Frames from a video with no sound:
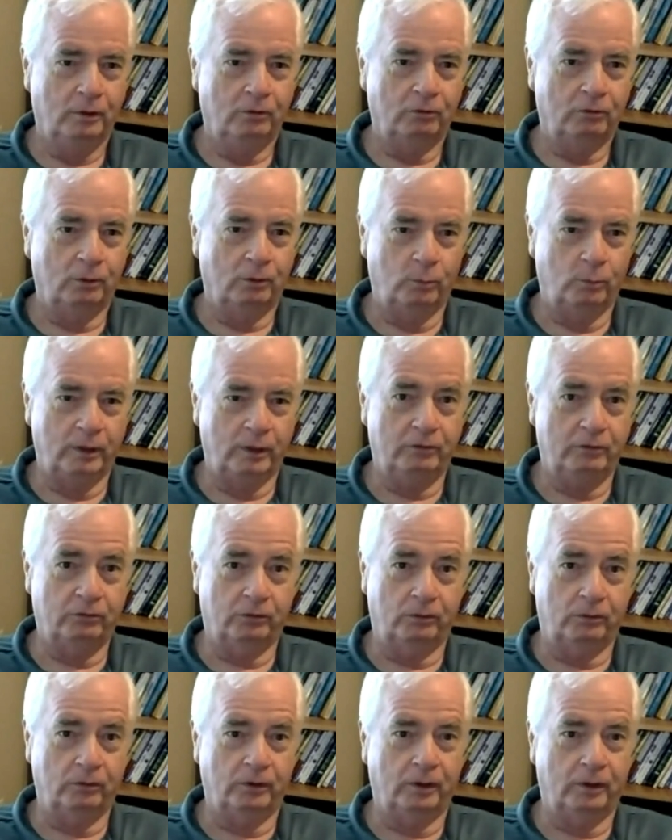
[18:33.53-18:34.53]
So we
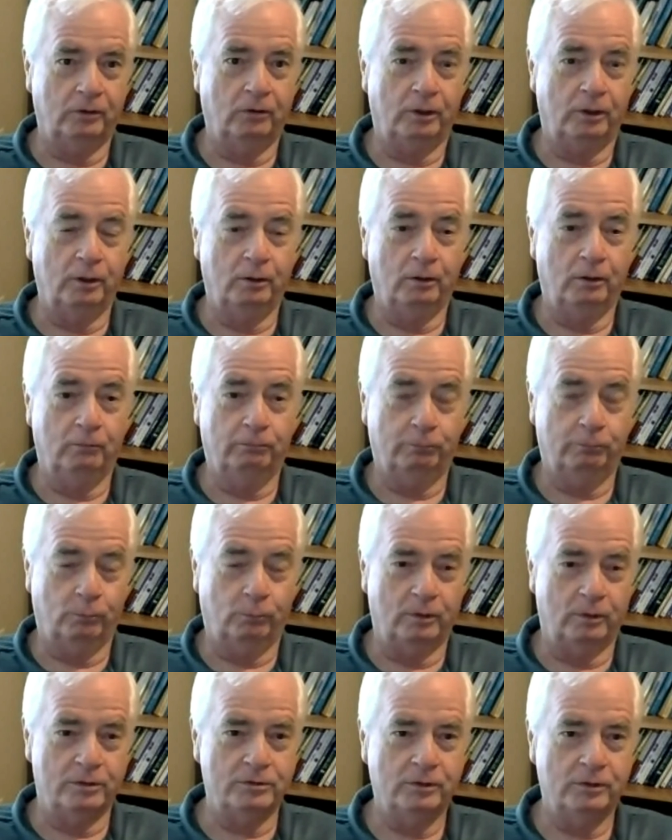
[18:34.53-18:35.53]
certainly are going to
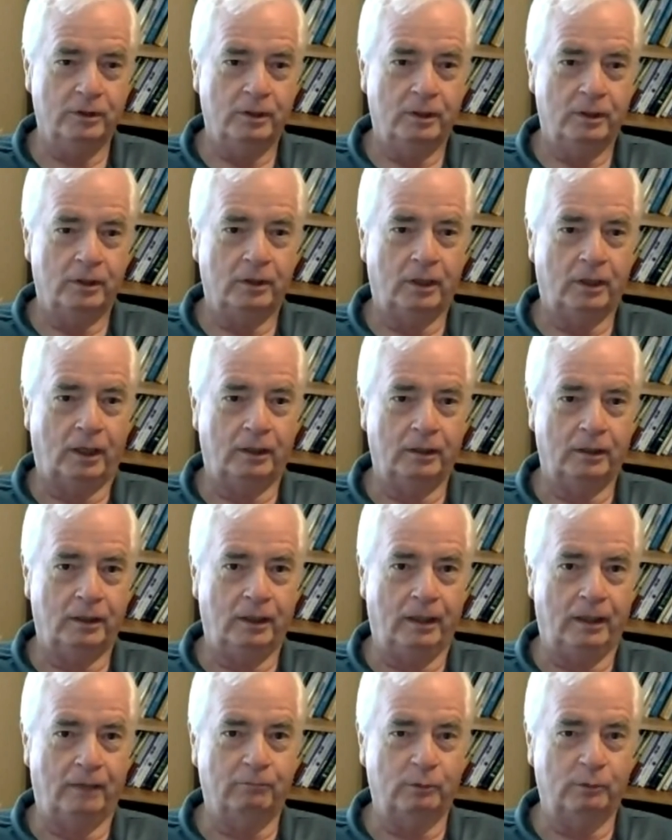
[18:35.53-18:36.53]
enforce that
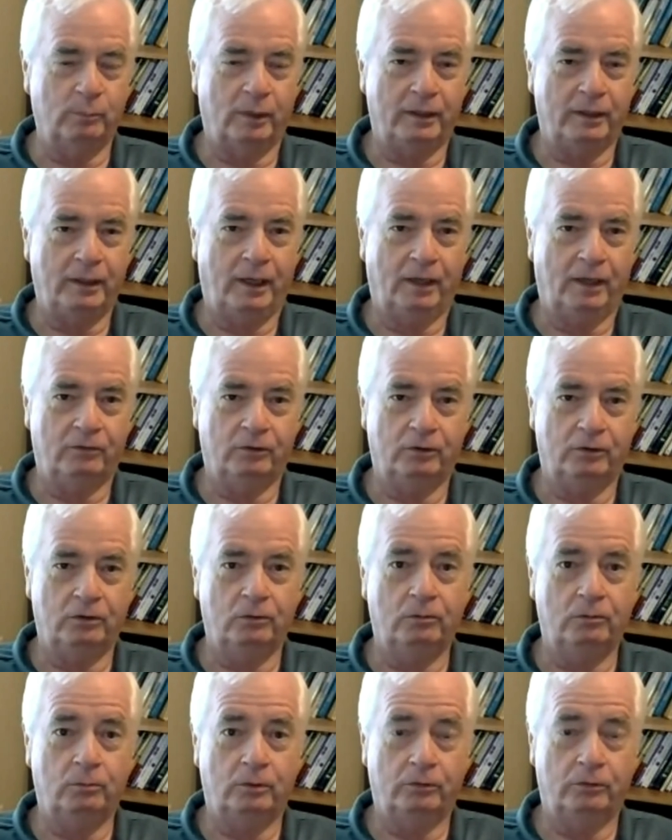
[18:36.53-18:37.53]
everybody has to
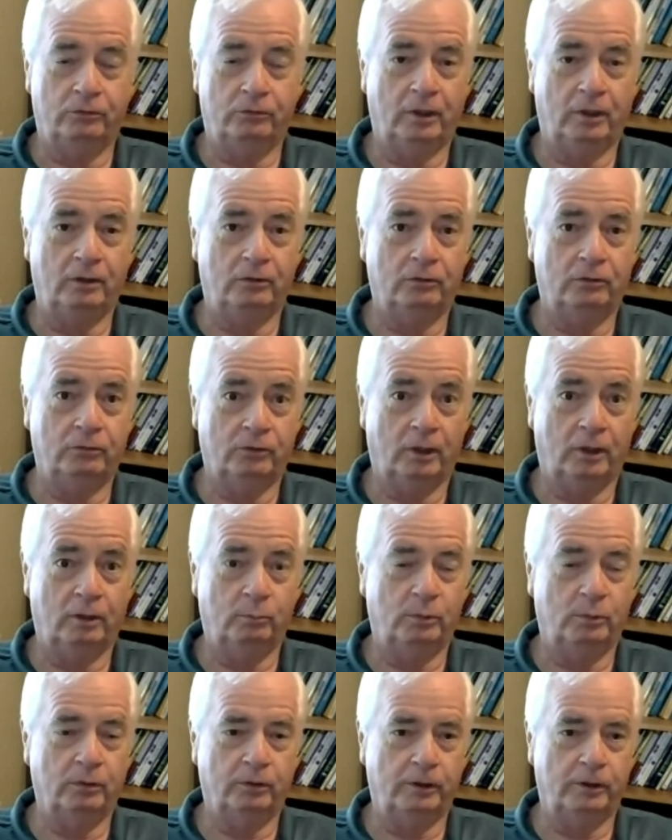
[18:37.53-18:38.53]
do with
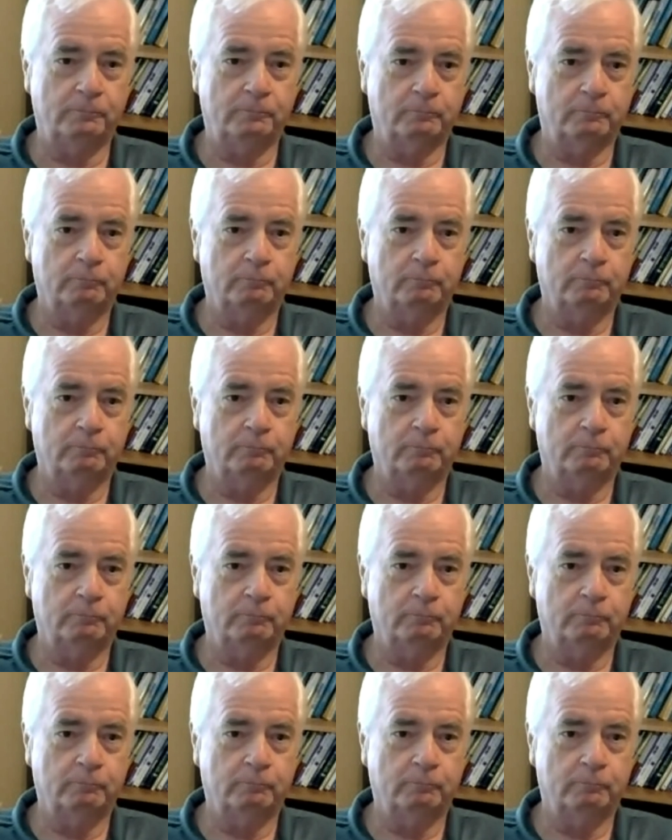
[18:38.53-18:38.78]
sustainability.